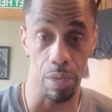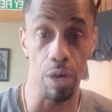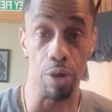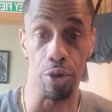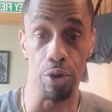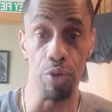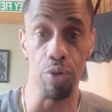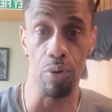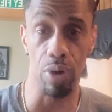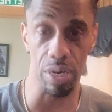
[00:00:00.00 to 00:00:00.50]

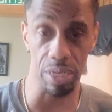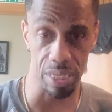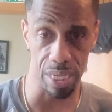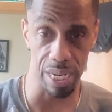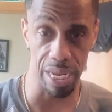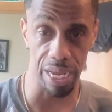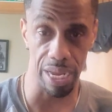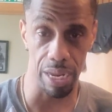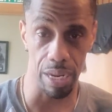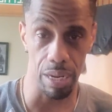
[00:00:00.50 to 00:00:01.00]
Do you
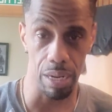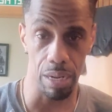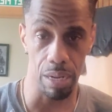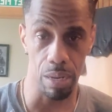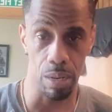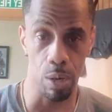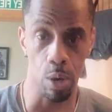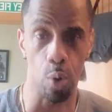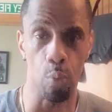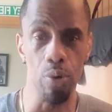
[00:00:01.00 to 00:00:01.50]
understand?
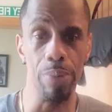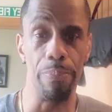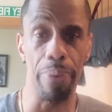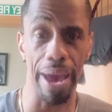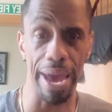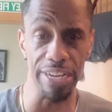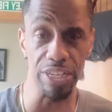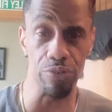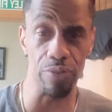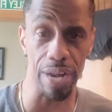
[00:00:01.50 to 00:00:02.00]
We
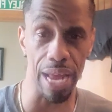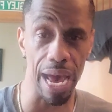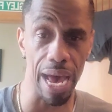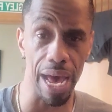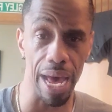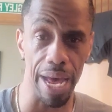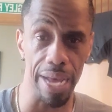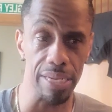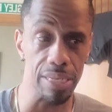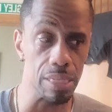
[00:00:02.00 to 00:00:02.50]

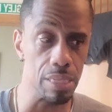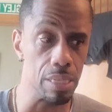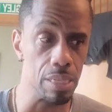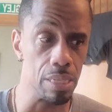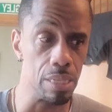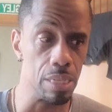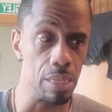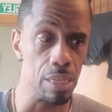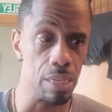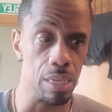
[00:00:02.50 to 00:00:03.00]
patronize
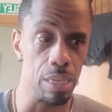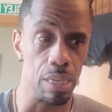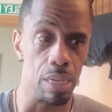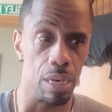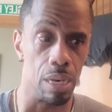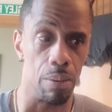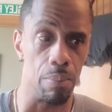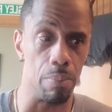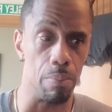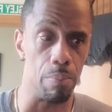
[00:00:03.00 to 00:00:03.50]

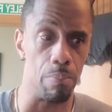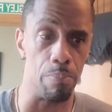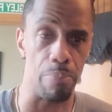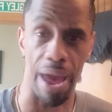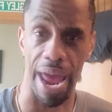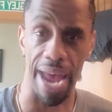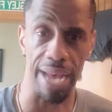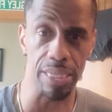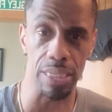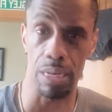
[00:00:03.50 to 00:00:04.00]

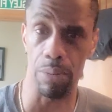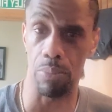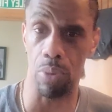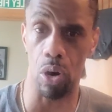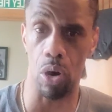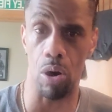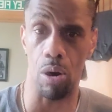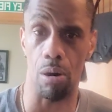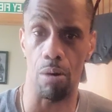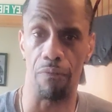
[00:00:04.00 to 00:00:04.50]

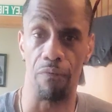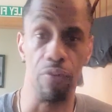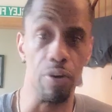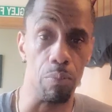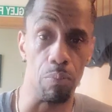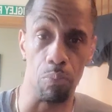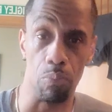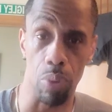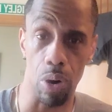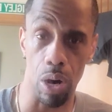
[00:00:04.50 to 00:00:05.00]
basketball,
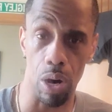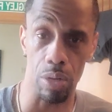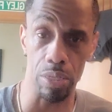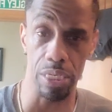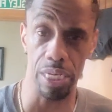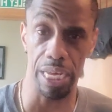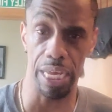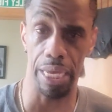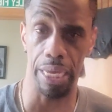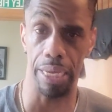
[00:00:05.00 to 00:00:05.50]
football
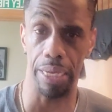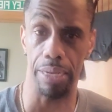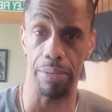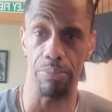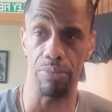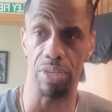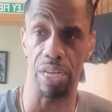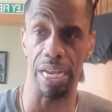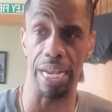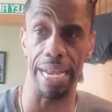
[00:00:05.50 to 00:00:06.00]

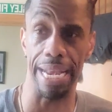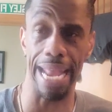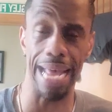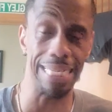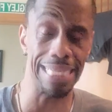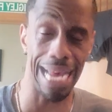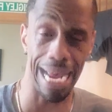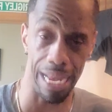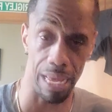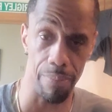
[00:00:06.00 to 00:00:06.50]
teams, and that's
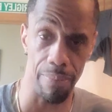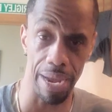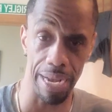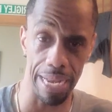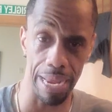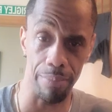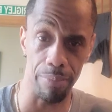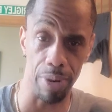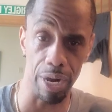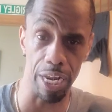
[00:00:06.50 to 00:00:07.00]
how they make
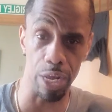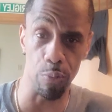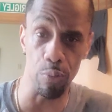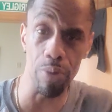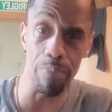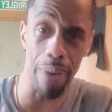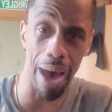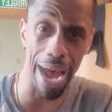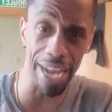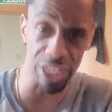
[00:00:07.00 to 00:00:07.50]
their money. We
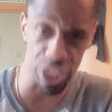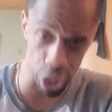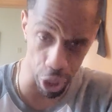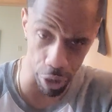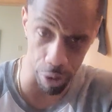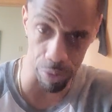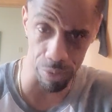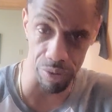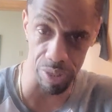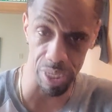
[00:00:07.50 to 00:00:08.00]
buy
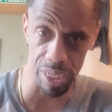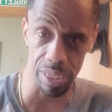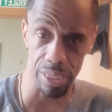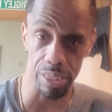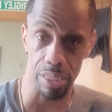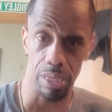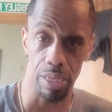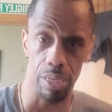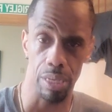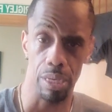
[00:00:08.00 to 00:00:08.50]
jerseys.
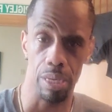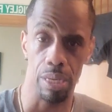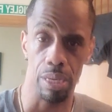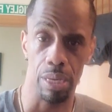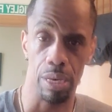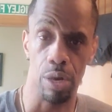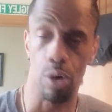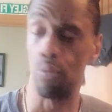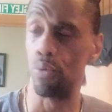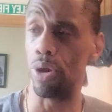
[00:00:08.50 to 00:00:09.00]

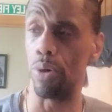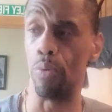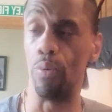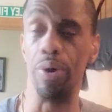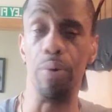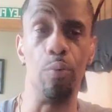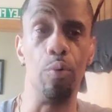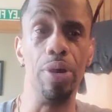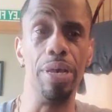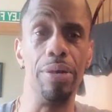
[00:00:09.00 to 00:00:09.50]

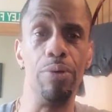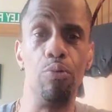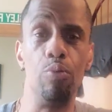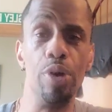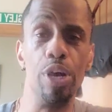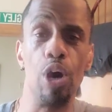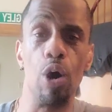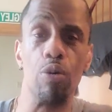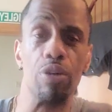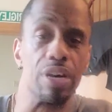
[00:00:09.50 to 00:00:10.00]
We
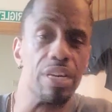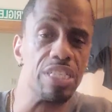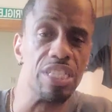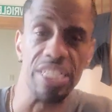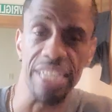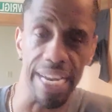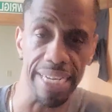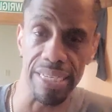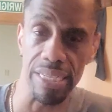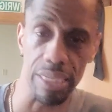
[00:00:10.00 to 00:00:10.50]
go to
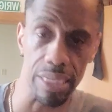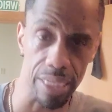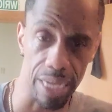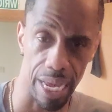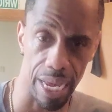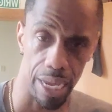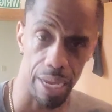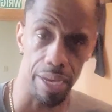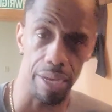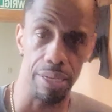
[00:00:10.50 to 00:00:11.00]
concession
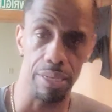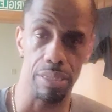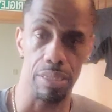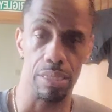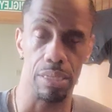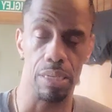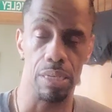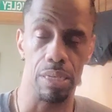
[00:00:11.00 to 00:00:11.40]
stands.